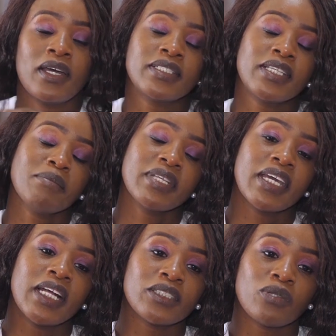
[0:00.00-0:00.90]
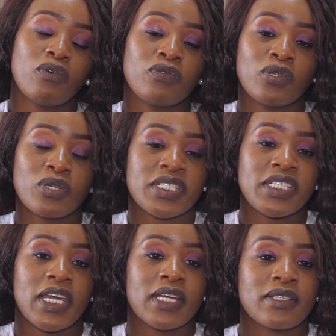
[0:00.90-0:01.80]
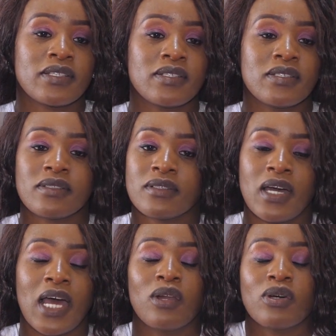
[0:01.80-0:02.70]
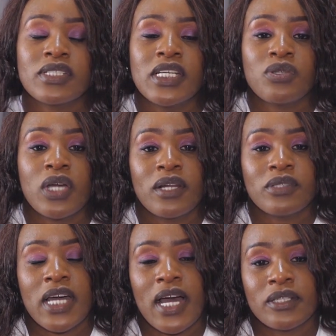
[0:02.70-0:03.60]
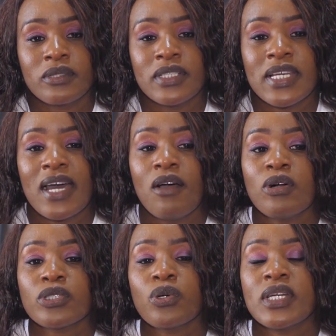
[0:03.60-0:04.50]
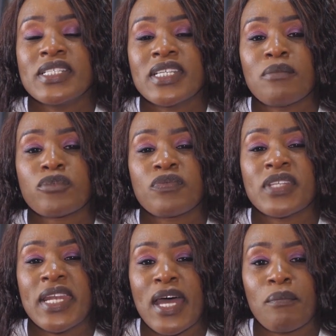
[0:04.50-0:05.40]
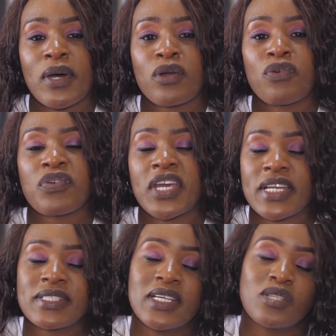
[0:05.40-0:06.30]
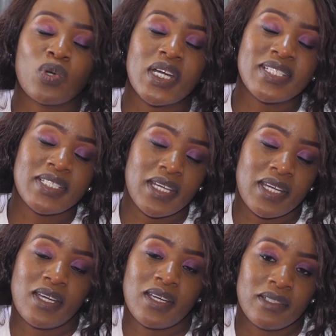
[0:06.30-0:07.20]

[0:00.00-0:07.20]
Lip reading: Something else of don't take a lot that you cannot handle. Also in terms of the number of cakes that you can take.